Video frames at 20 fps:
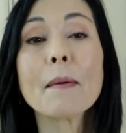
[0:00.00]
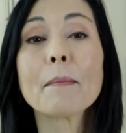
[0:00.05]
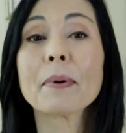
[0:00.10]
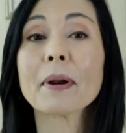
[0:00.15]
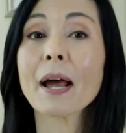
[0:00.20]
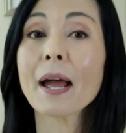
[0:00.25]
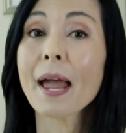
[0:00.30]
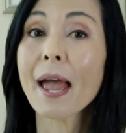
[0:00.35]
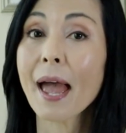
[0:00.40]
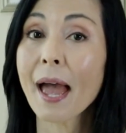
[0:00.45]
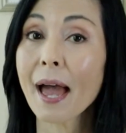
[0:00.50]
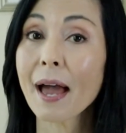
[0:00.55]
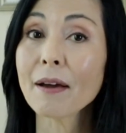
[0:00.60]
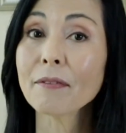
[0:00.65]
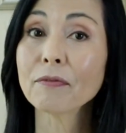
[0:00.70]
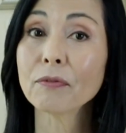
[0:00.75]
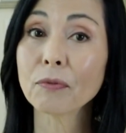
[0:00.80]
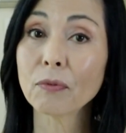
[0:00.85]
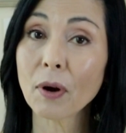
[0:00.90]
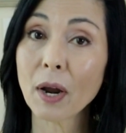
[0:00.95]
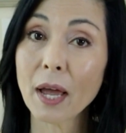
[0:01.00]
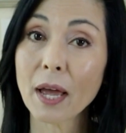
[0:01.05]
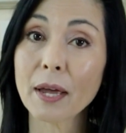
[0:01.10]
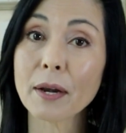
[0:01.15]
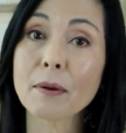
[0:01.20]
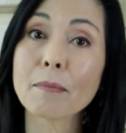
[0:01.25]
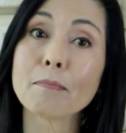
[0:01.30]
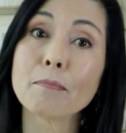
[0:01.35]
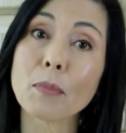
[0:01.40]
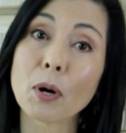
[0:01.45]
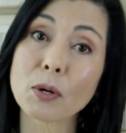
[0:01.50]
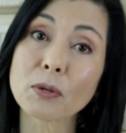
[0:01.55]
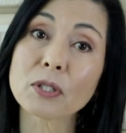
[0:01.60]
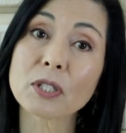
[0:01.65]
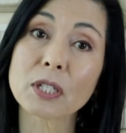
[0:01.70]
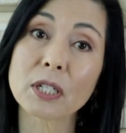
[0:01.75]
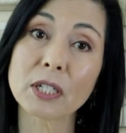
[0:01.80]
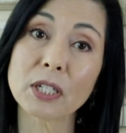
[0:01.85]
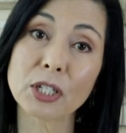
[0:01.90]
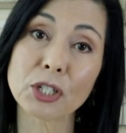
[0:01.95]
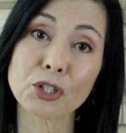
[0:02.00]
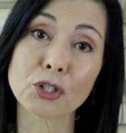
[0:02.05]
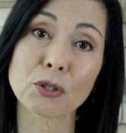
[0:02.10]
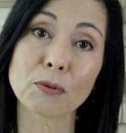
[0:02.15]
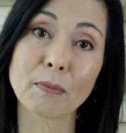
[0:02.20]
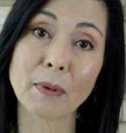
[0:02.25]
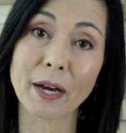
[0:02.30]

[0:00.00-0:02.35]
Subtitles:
but I have read most initial